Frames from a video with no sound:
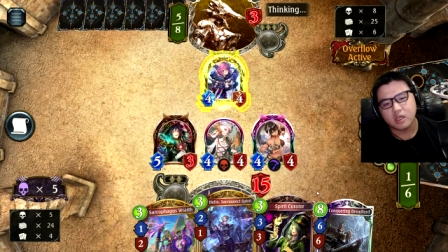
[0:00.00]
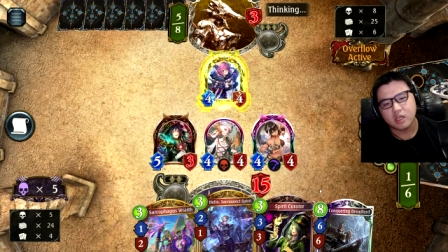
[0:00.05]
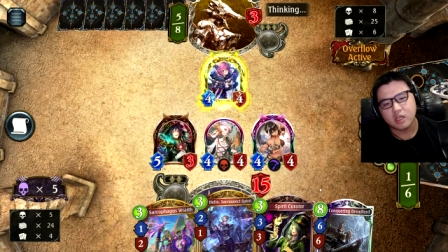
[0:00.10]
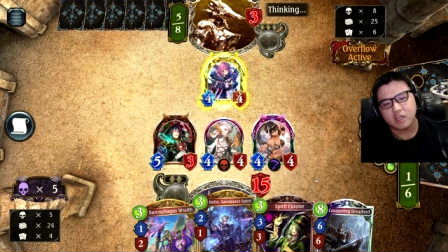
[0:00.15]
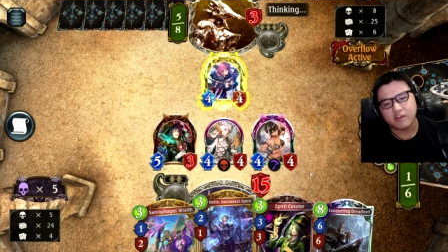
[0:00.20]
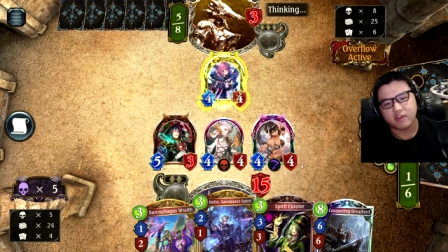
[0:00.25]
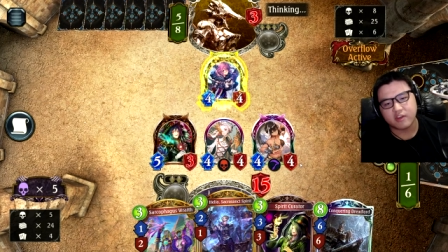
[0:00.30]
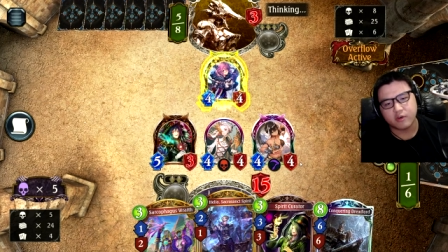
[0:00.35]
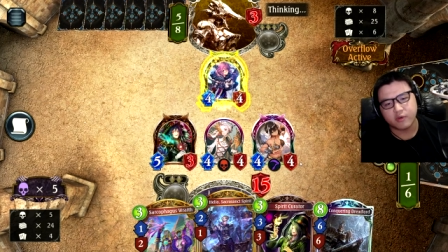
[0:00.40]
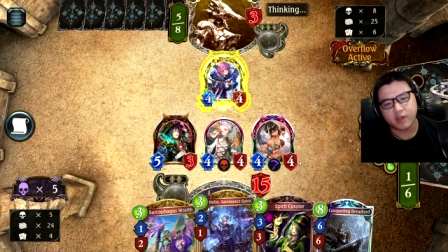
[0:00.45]

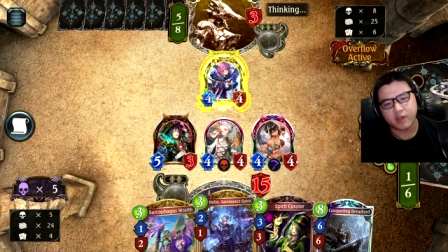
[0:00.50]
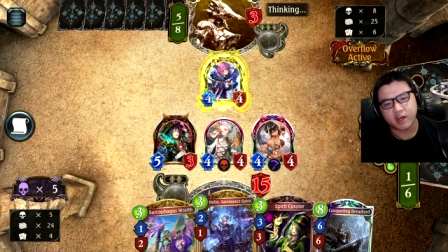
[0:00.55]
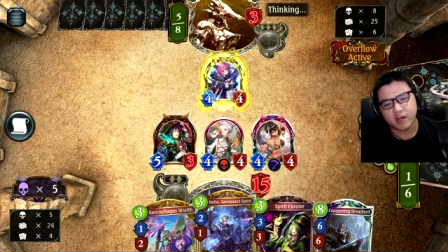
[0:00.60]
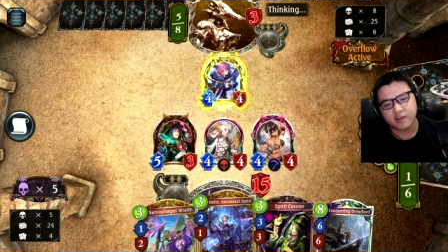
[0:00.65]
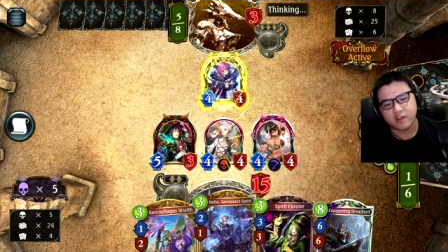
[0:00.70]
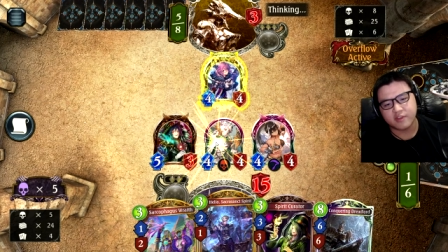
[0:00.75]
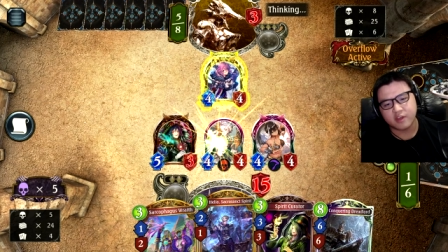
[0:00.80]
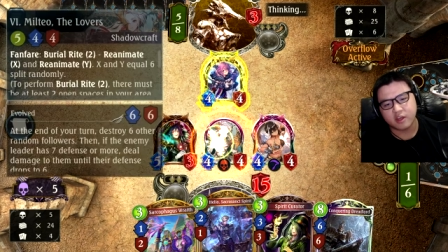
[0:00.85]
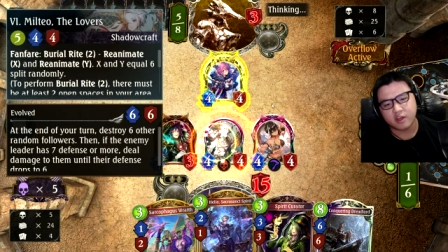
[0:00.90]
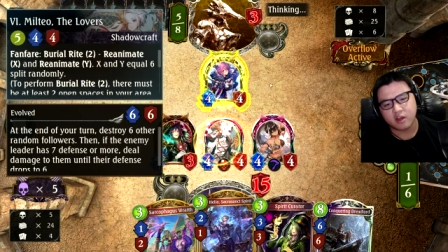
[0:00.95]
If I don't get
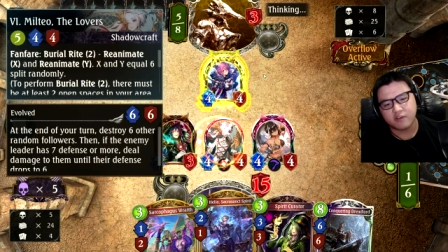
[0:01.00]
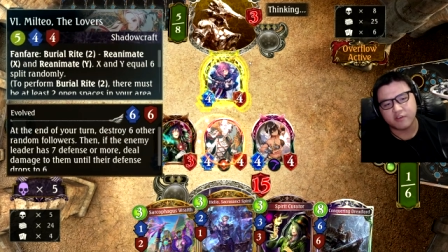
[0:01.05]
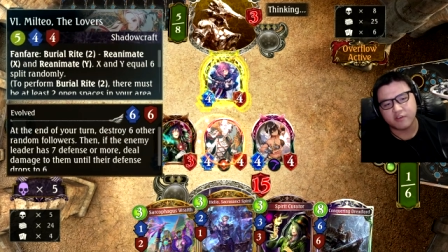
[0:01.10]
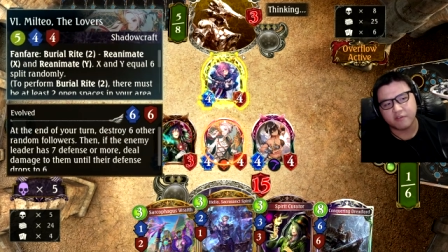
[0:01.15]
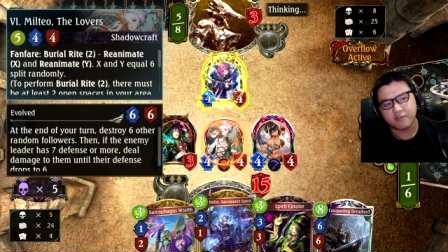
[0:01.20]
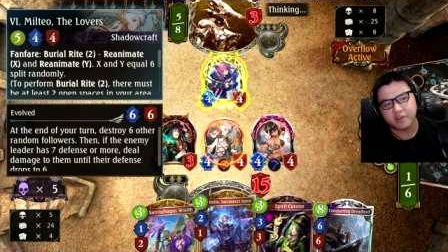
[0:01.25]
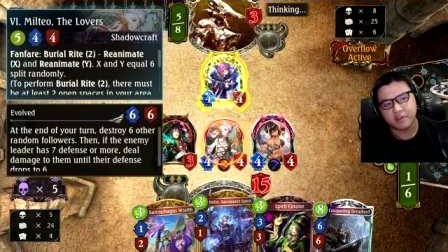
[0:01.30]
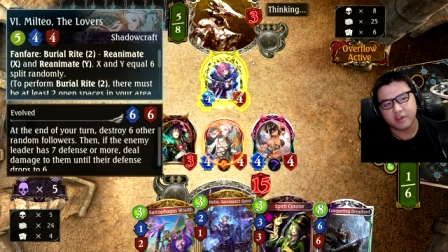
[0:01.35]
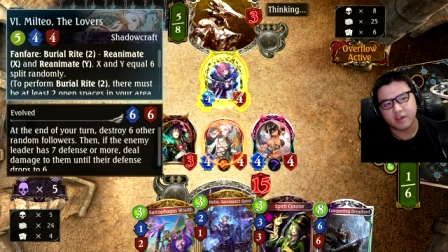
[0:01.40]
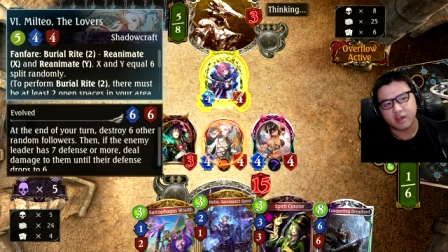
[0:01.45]
anything off of
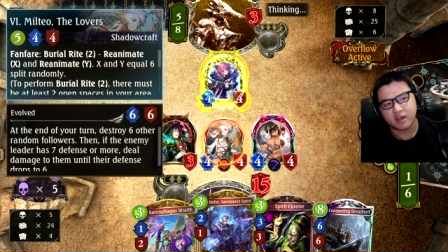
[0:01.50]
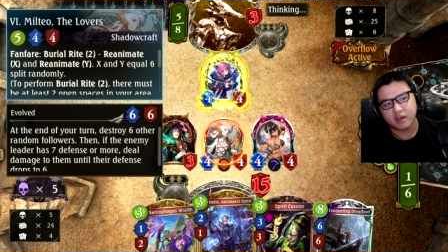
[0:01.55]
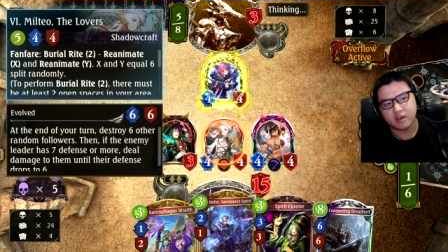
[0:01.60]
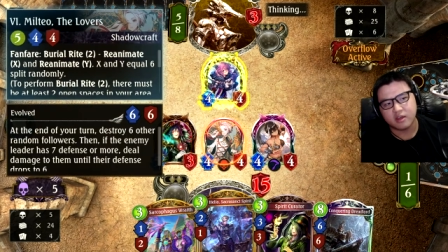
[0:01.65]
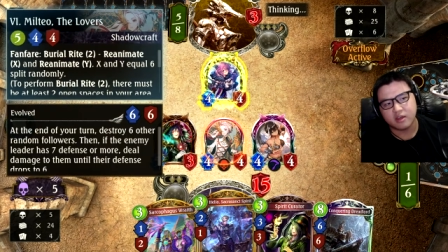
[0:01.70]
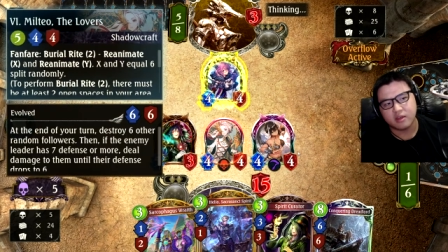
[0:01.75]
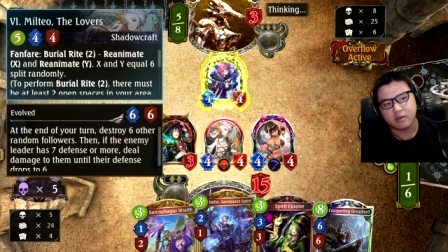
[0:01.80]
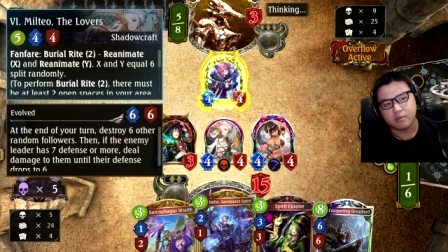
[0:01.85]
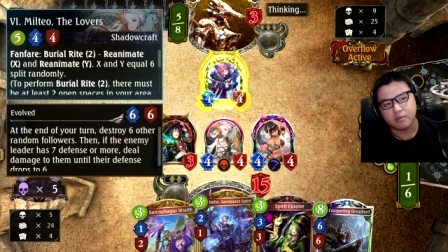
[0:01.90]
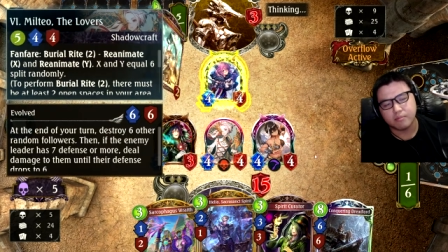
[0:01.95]
the uh,
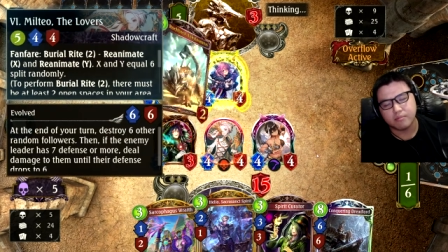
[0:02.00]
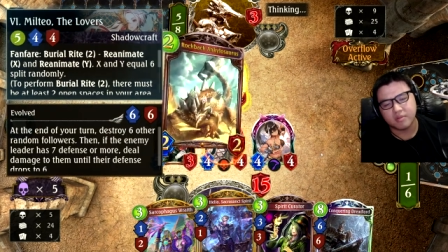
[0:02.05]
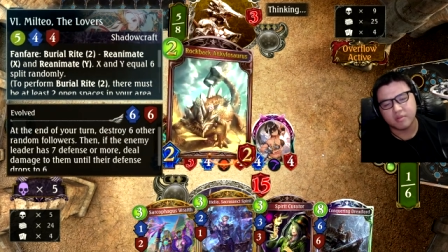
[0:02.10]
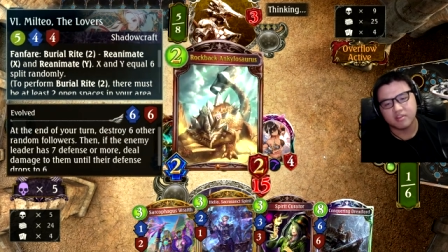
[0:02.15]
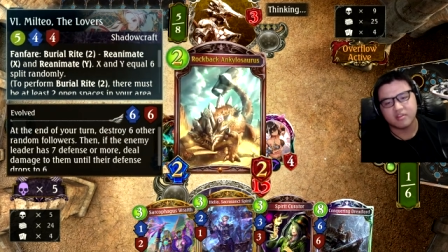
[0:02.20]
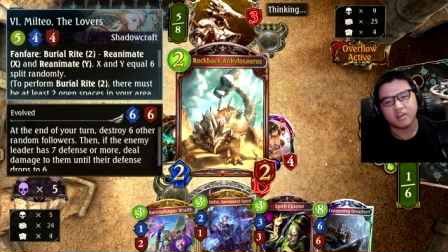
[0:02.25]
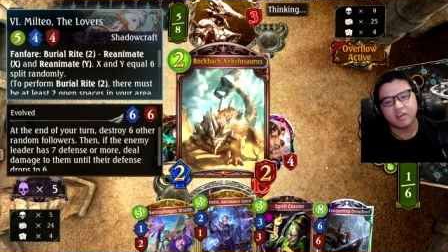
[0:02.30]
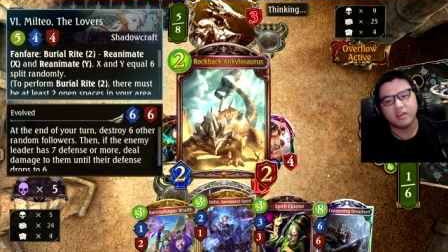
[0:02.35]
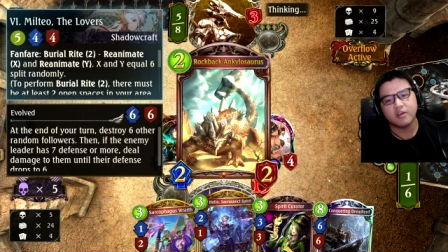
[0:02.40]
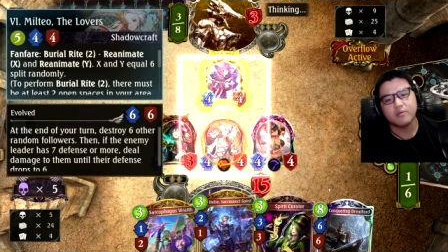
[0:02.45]

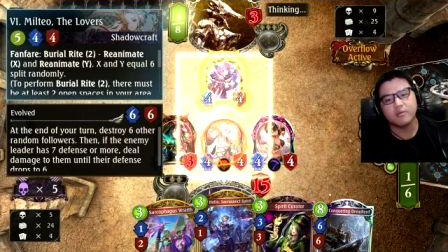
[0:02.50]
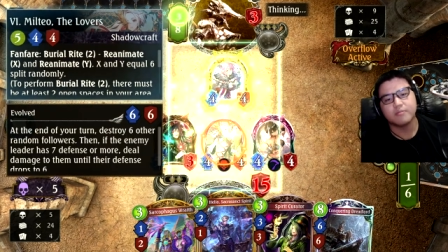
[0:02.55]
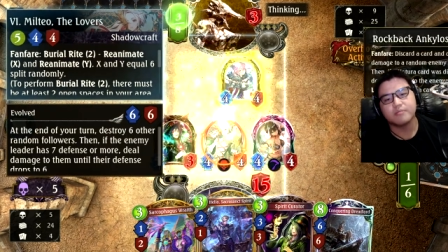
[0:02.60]
Milteo.